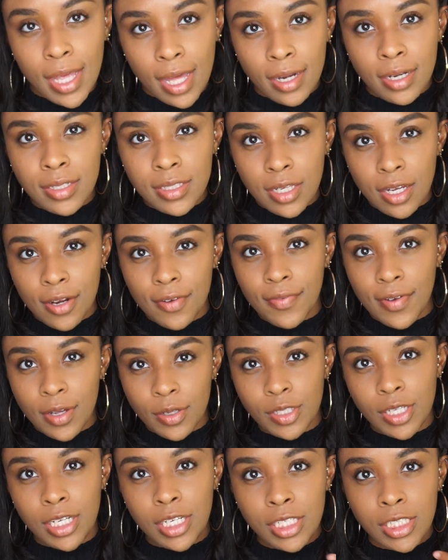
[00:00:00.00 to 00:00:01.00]
that is our
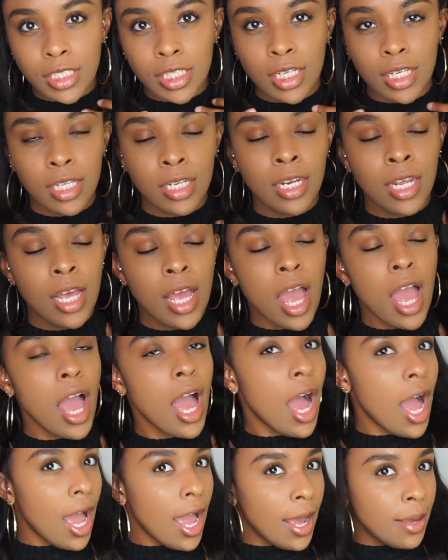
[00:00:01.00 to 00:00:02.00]
foundation.
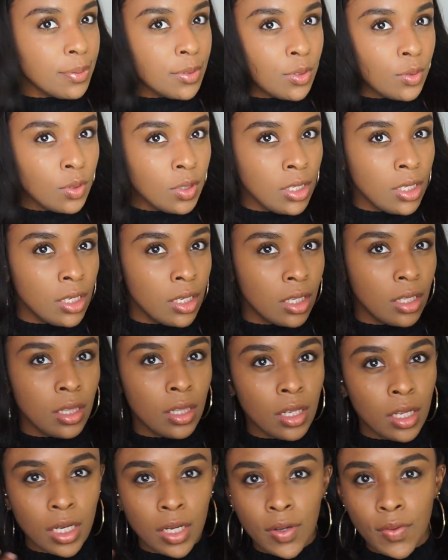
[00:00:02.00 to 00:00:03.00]
I absolutely
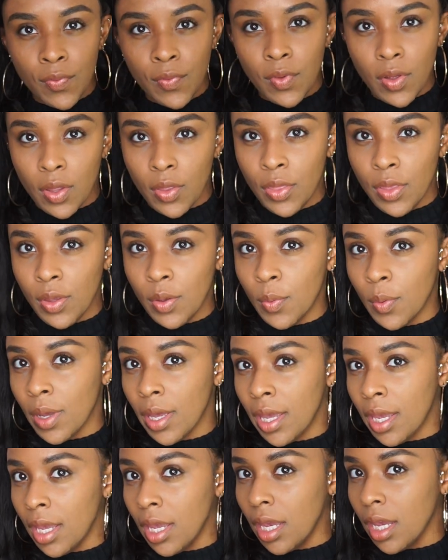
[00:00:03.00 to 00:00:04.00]
love the
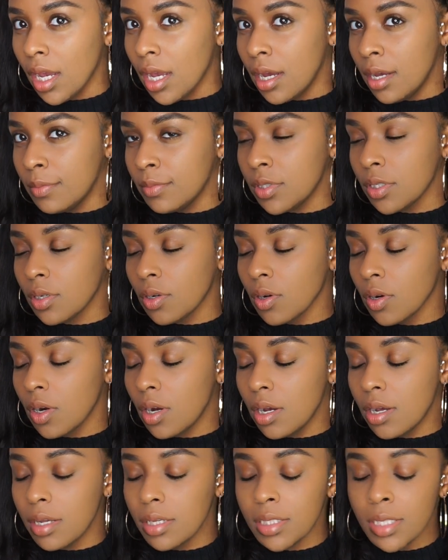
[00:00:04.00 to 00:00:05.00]
way it comes
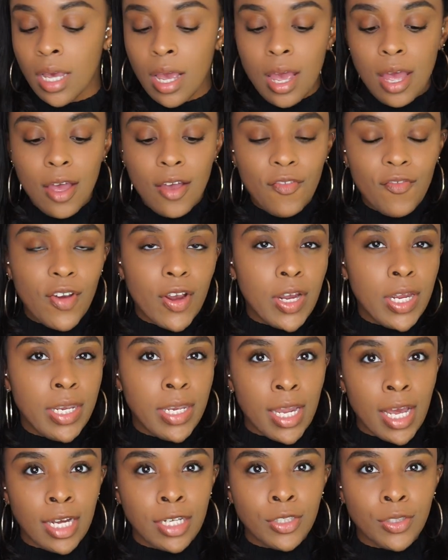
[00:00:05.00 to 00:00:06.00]
across, very
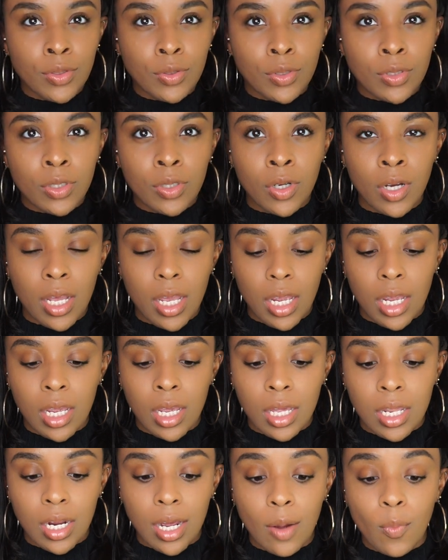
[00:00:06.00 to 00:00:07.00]
natural,
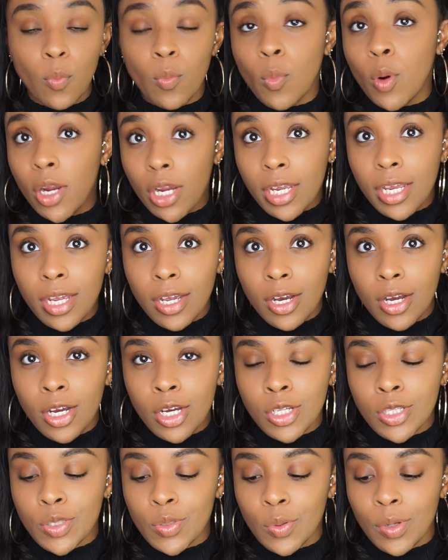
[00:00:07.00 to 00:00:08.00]
and I'm working
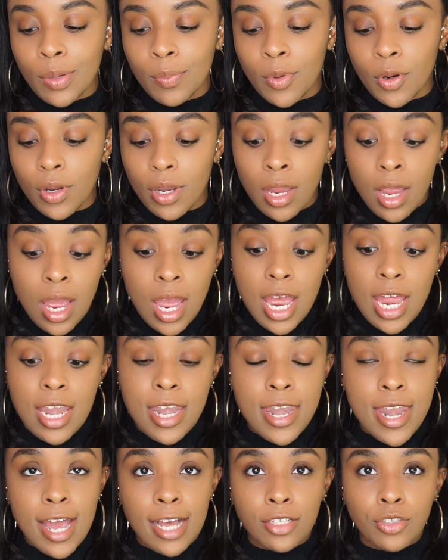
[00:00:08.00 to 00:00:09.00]
on doing more
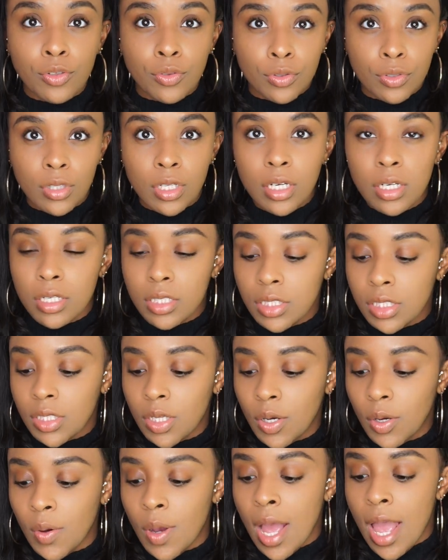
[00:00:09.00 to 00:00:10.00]
natural looks,
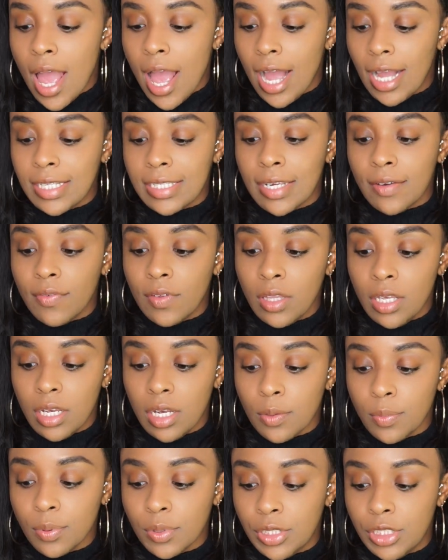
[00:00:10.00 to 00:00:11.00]
so I definitely
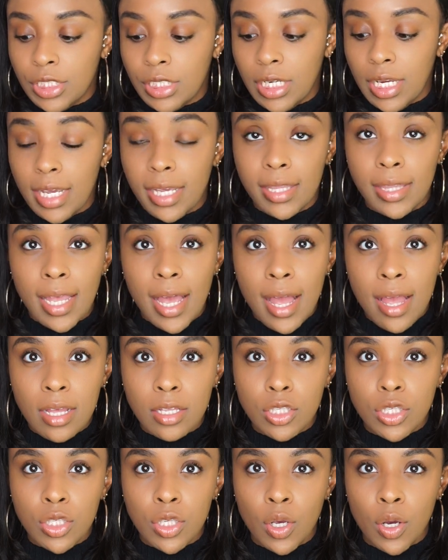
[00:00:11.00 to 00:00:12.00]
appreciate
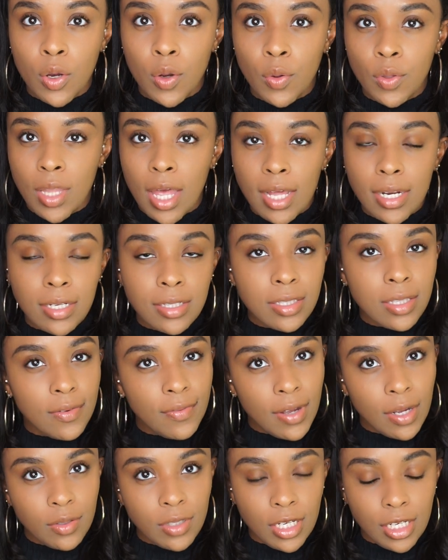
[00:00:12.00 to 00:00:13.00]
that. So that is the
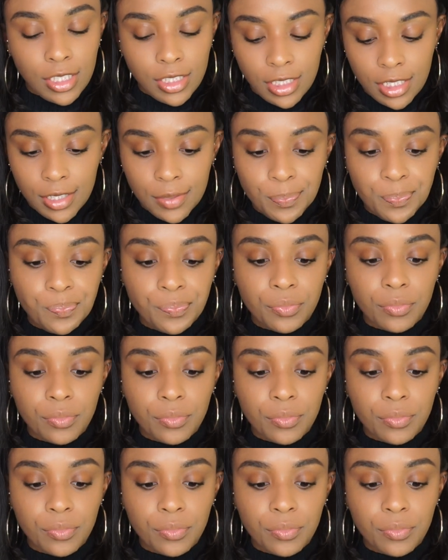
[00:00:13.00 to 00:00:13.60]
foundation.